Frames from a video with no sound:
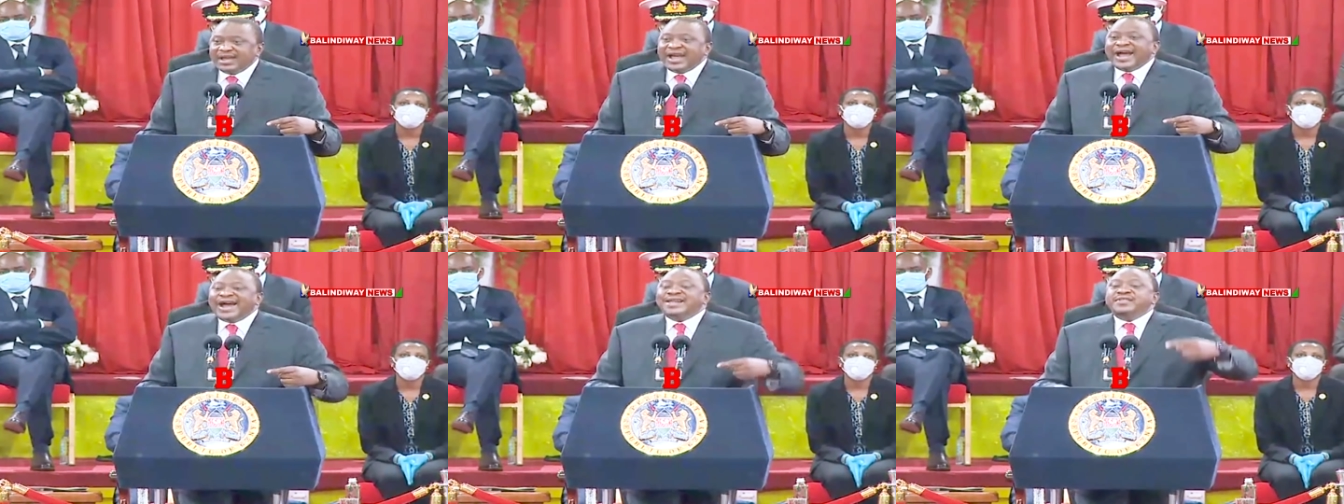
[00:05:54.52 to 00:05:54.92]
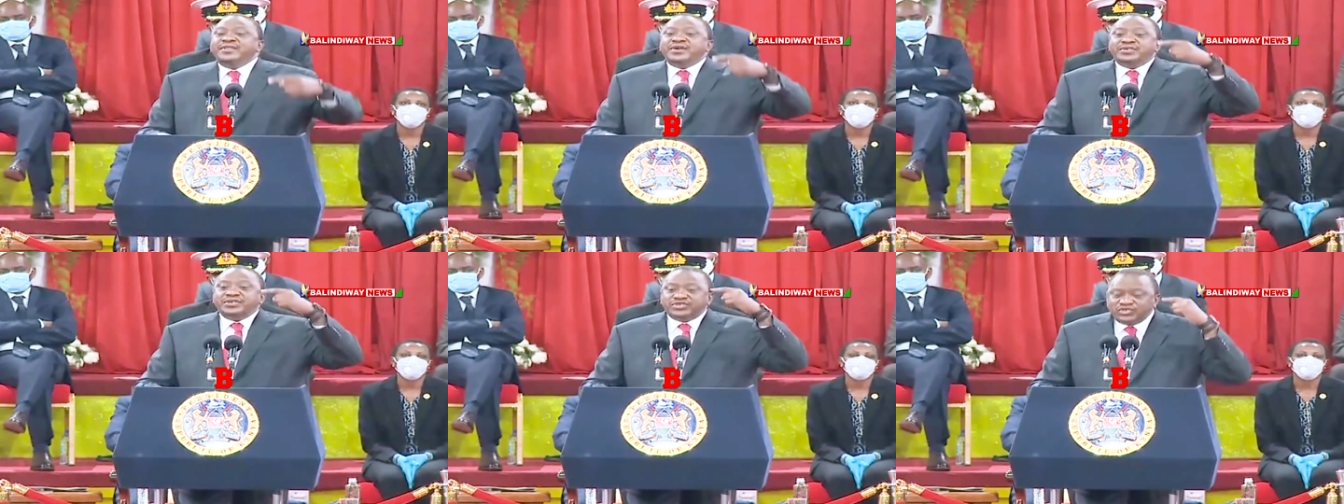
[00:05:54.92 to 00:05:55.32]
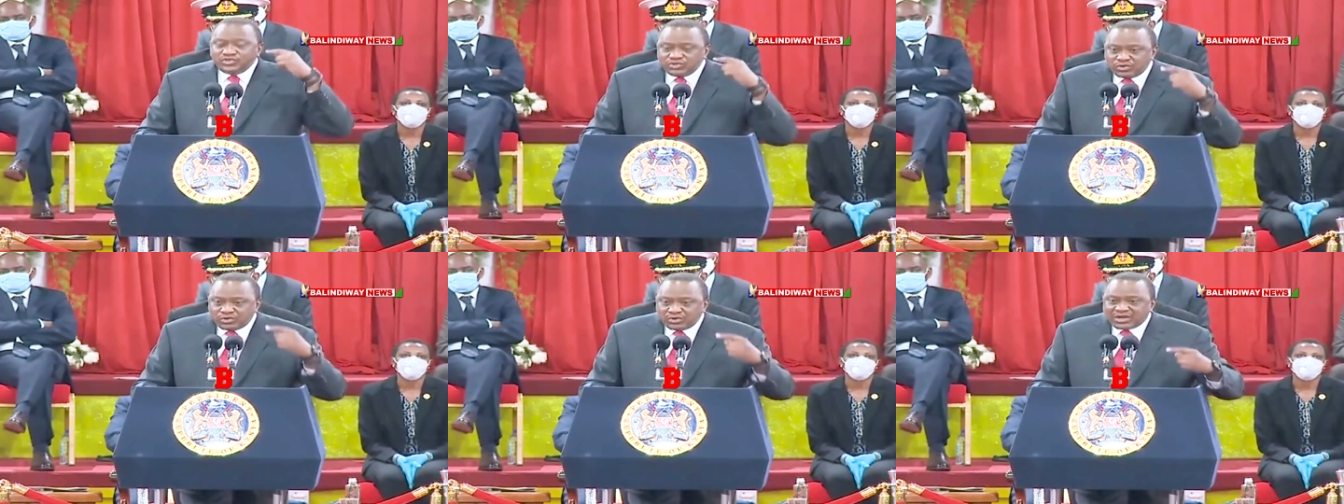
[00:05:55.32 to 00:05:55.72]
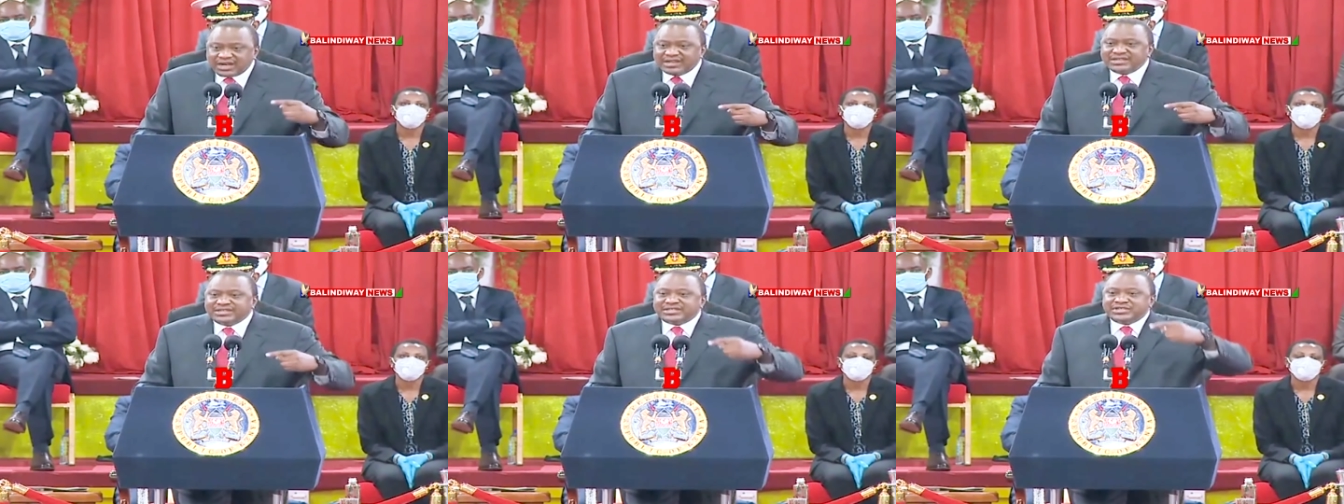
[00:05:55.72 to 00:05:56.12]
And there is no
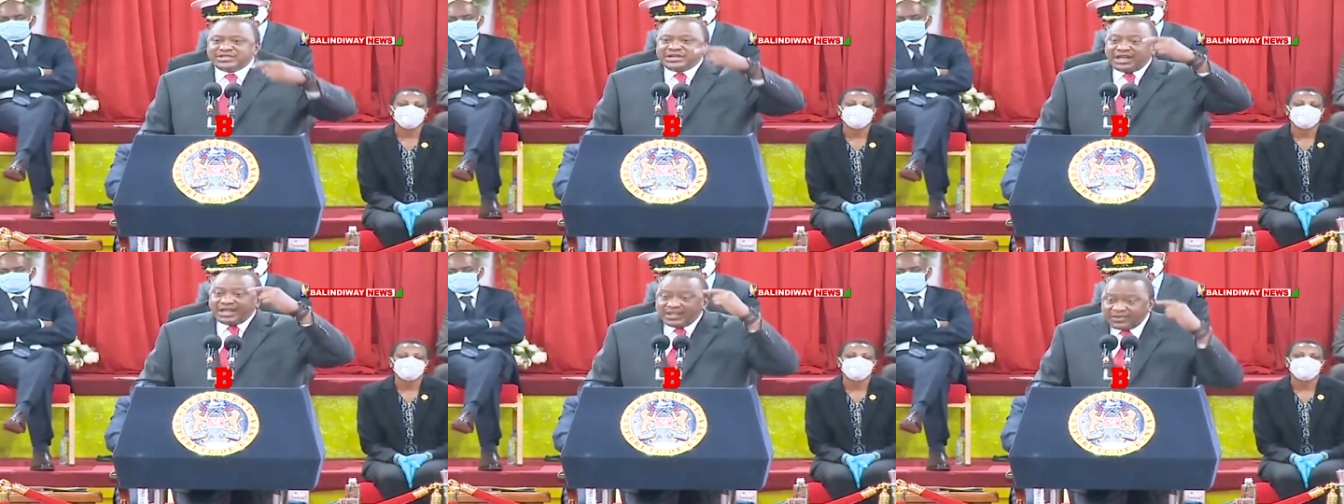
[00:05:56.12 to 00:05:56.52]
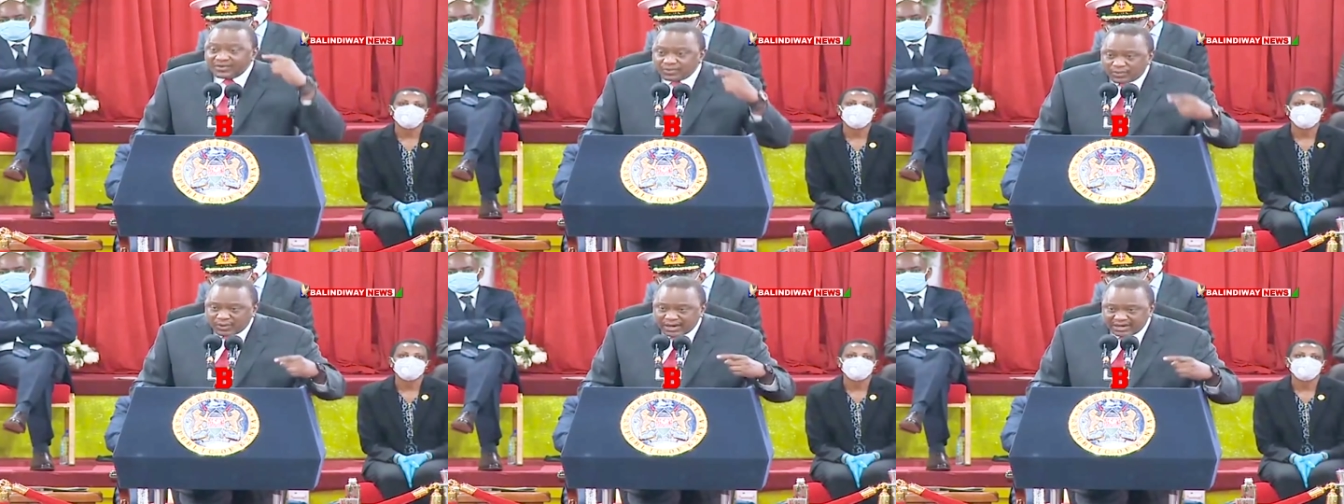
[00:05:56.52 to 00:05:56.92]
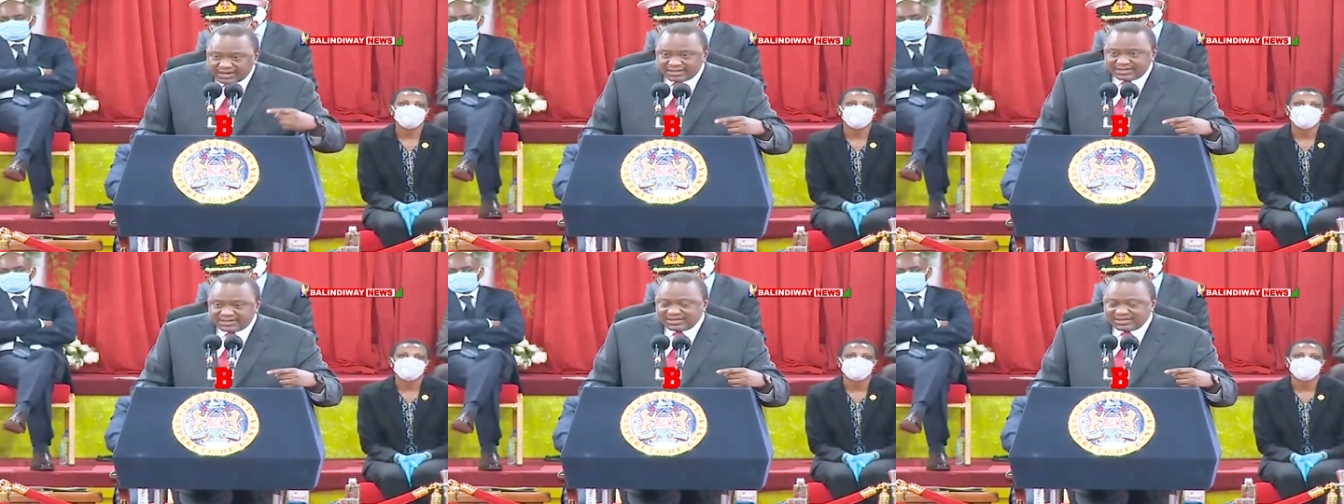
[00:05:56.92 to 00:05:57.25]
country in the world